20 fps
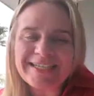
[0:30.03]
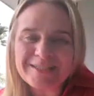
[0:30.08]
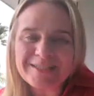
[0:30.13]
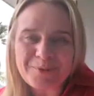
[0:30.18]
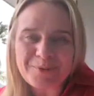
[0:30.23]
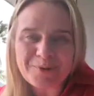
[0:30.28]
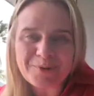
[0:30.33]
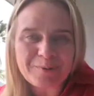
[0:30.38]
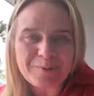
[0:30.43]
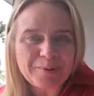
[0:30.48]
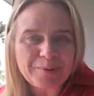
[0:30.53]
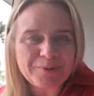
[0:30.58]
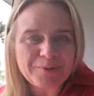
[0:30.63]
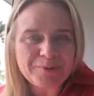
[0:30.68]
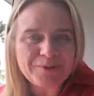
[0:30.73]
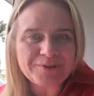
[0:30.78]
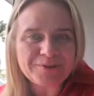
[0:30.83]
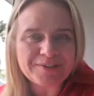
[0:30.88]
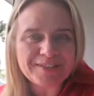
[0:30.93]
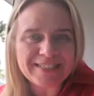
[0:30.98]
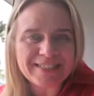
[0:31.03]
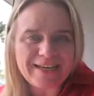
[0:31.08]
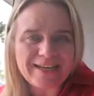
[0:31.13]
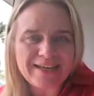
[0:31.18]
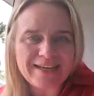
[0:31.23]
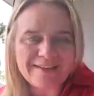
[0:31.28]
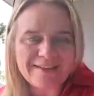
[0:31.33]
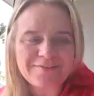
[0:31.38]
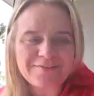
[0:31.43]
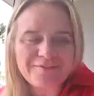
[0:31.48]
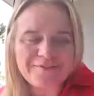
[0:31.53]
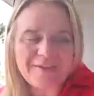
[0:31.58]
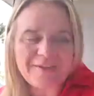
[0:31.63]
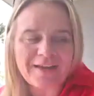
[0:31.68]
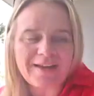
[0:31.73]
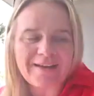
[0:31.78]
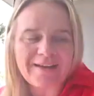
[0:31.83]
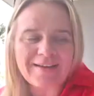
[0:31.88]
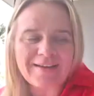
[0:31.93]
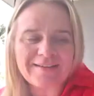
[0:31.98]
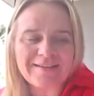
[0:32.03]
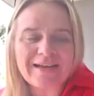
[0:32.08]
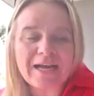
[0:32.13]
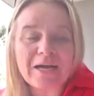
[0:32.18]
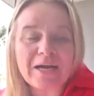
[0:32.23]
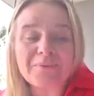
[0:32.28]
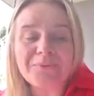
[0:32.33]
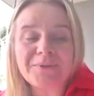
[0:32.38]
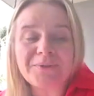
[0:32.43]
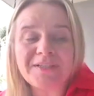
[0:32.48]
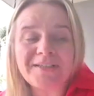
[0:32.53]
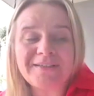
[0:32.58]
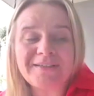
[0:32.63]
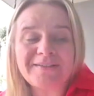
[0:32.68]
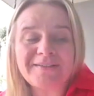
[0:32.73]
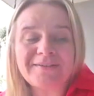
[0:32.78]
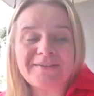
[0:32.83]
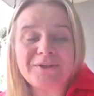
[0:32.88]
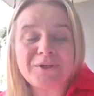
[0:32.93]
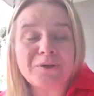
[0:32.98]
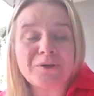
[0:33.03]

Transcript: us more about yourself and how did